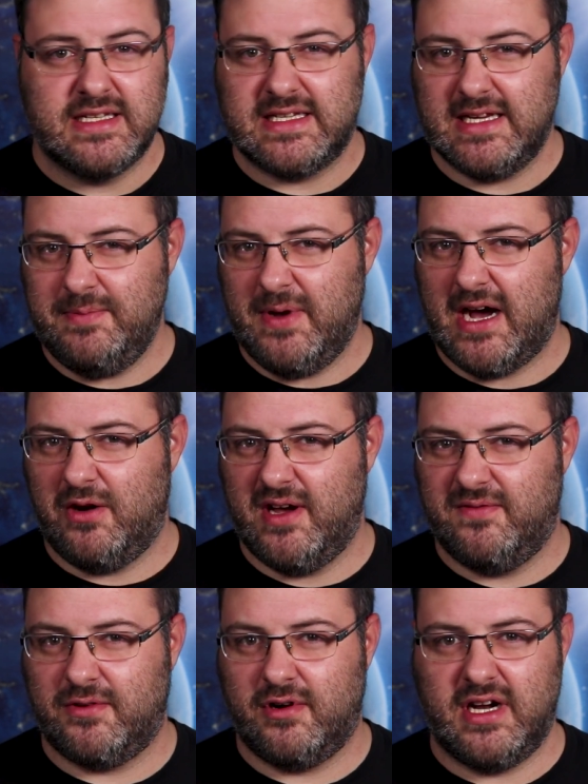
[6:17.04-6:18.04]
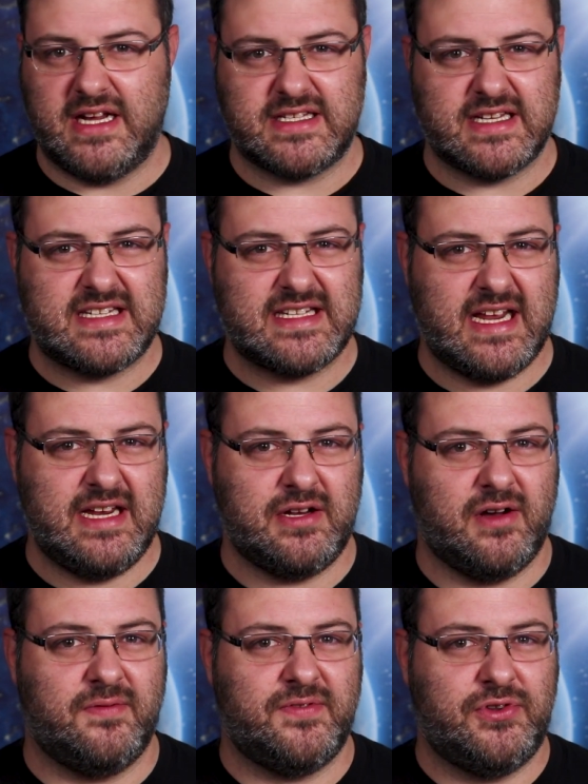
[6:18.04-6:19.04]
Sleep, however, is a
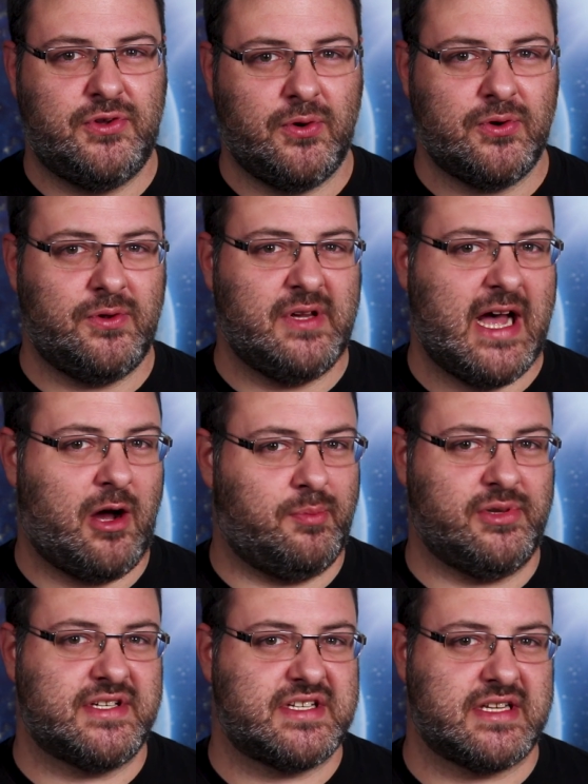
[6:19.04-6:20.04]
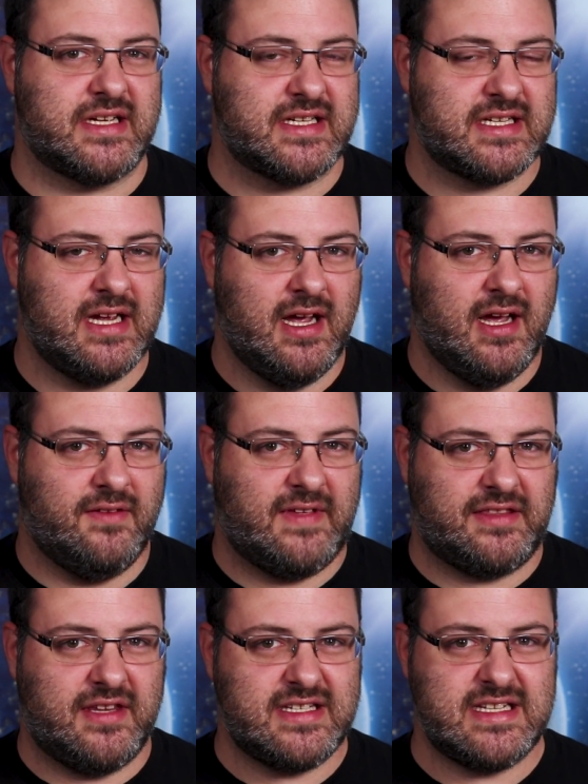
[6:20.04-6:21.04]
state of total helplessness,
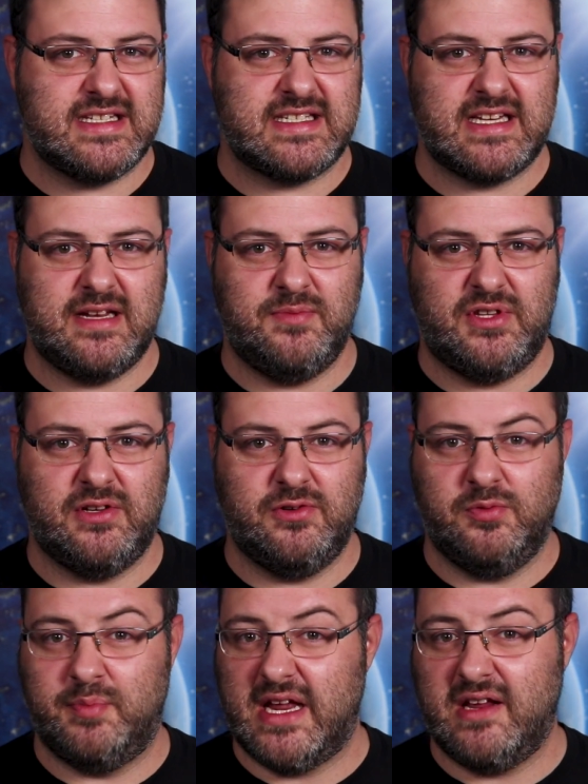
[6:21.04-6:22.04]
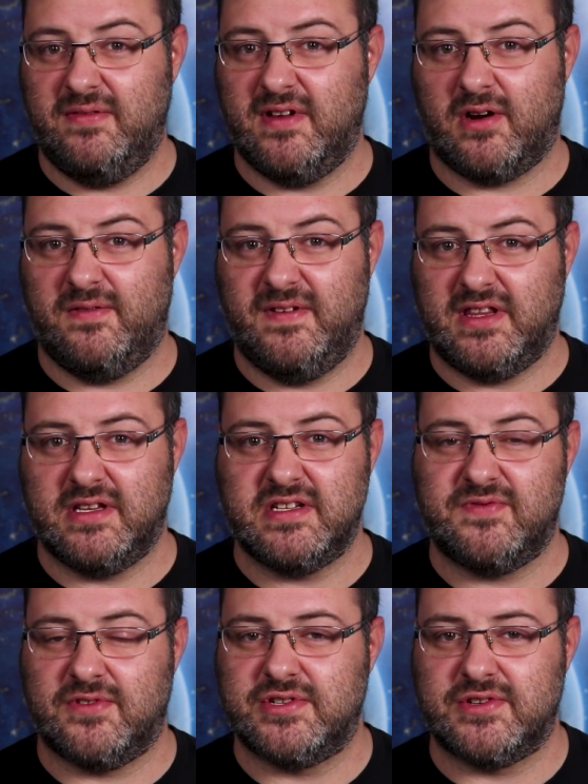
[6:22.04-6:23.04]
that doesn't seem to benefit our
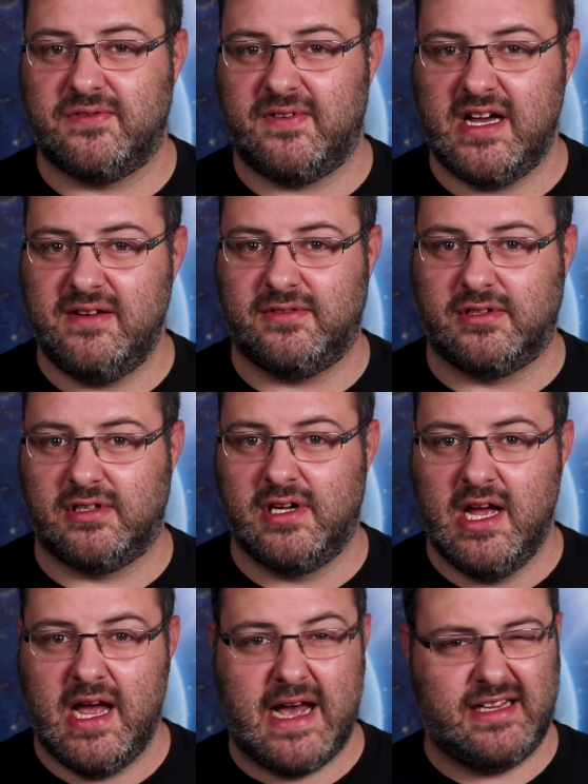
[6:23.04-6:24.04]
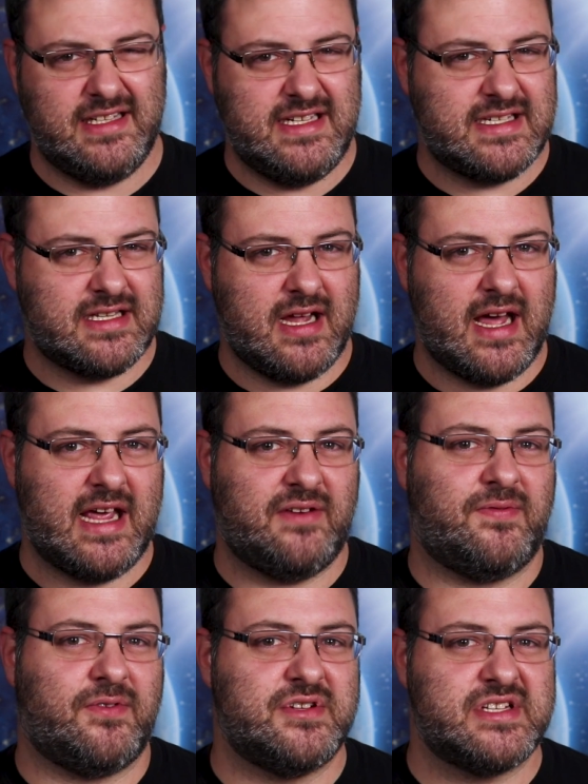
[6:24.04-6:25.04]
fitness for survival, at least not
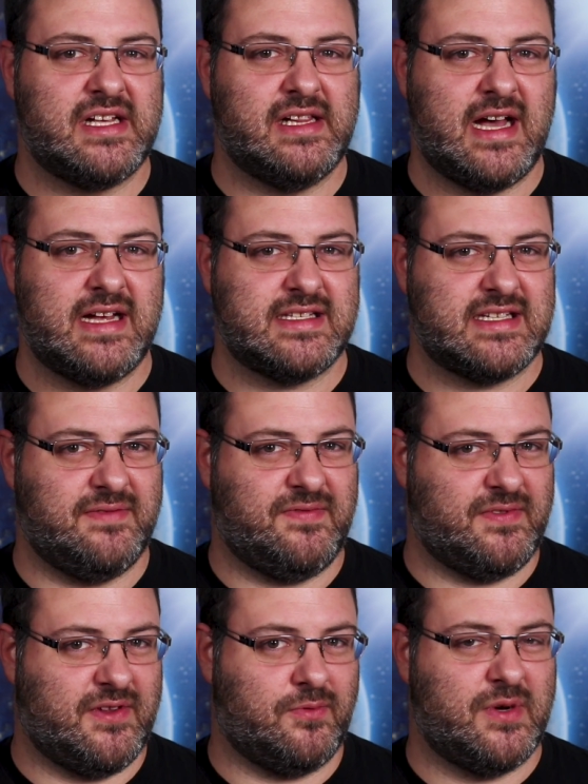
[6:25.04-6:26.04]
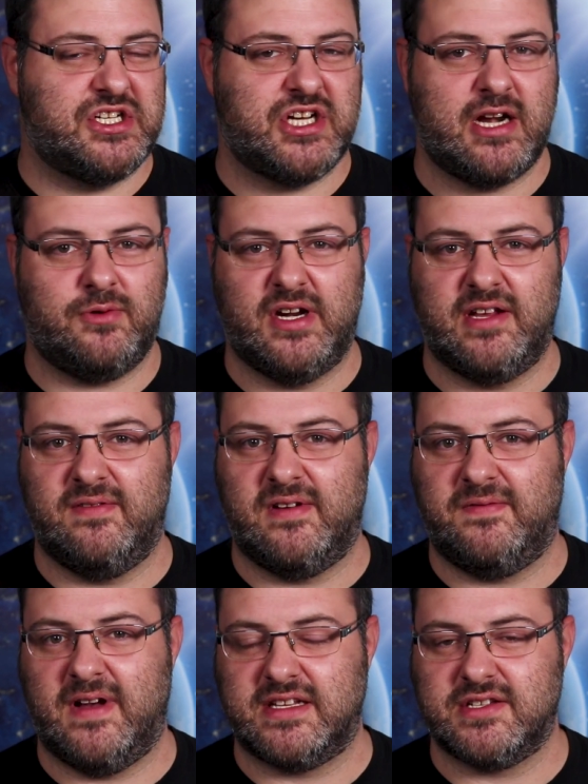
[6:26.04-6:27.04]
at first glance if the regenerative
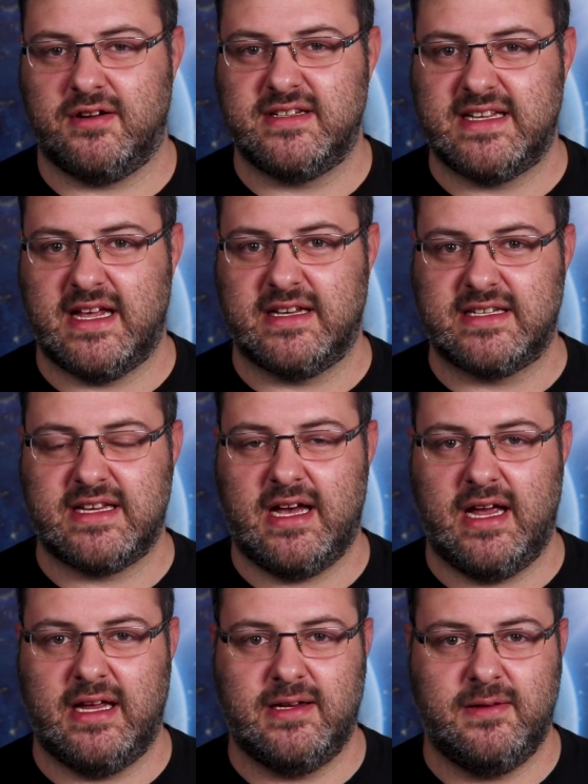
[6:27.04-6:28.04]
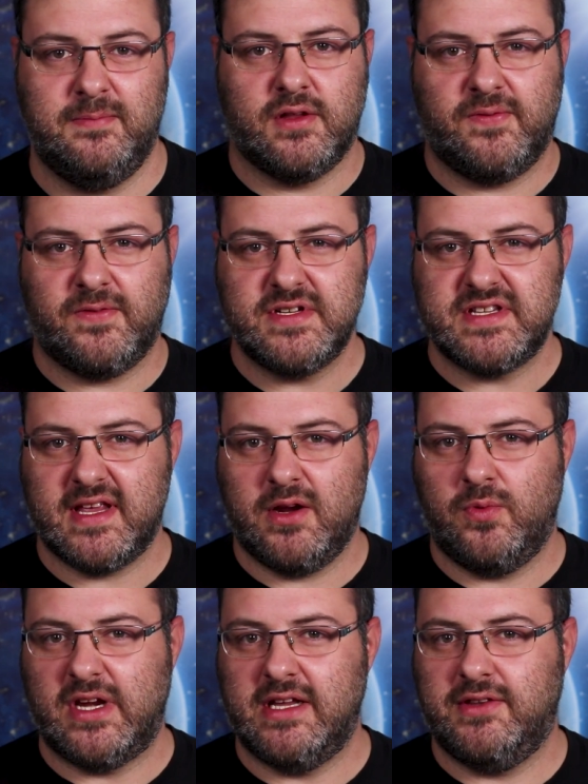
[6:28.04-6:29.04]
effects are set aside. The first
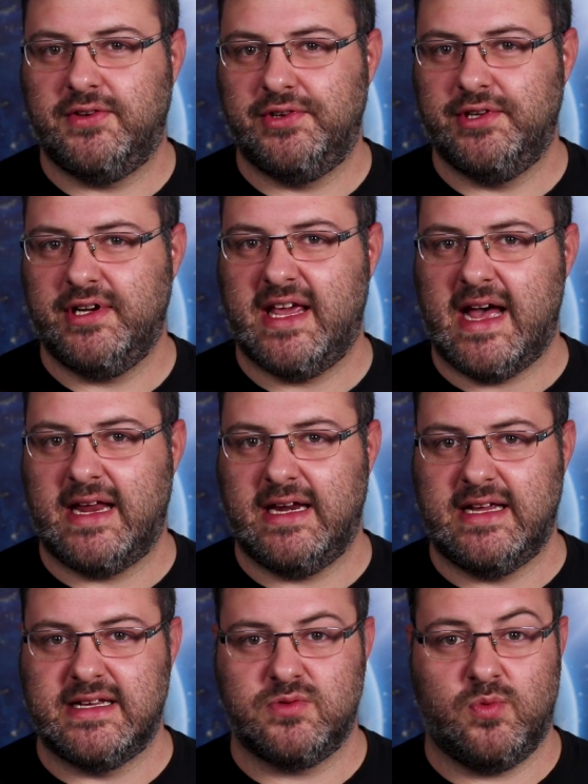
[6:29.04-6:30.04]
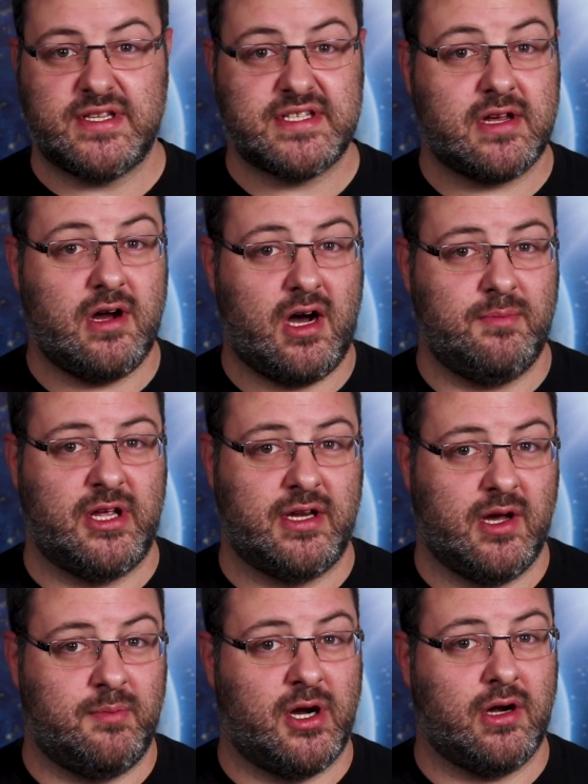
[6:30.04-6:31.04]
thing we need to look at is what's
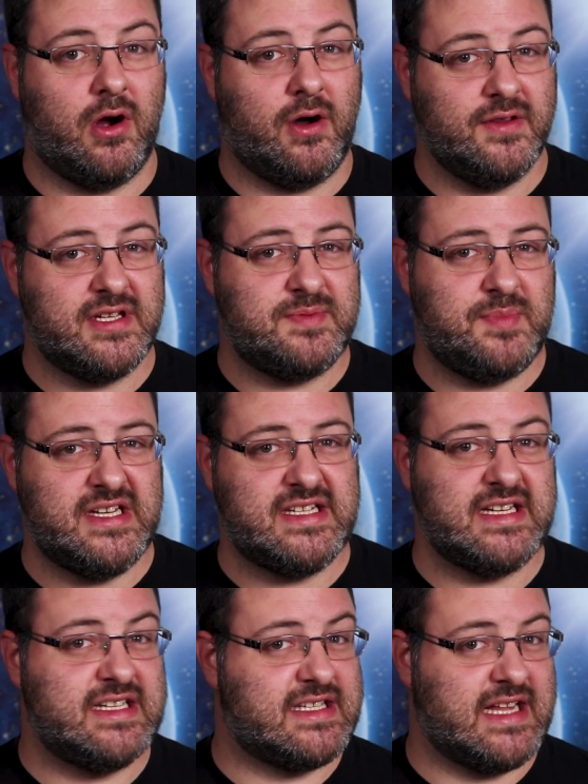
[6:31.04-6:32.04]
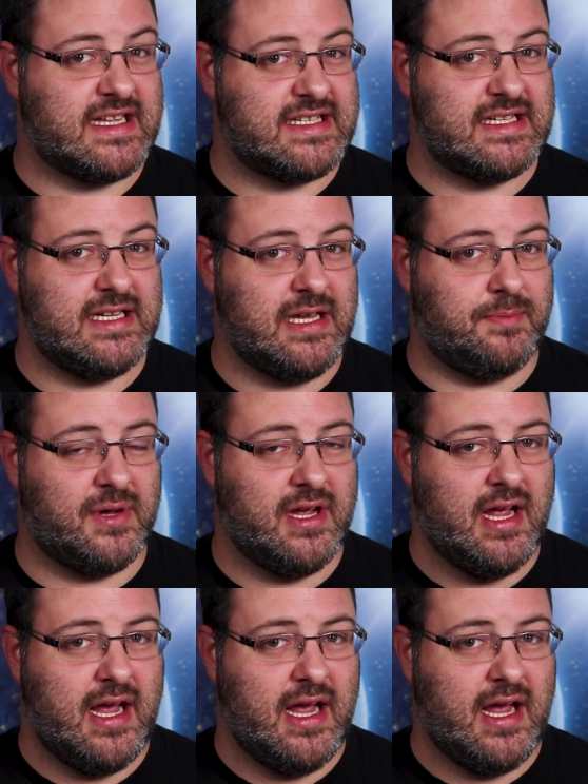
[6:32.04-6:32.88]
common among all the species that sleep,